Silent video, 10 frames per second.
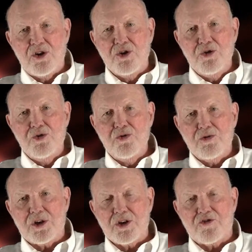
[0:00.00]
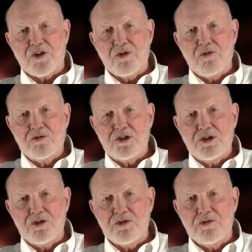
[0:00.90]
Who controlled
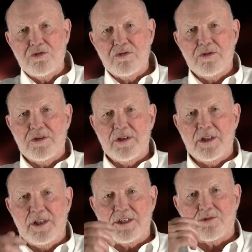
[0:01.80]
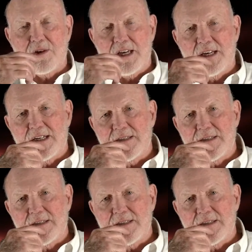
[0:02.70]
you this week?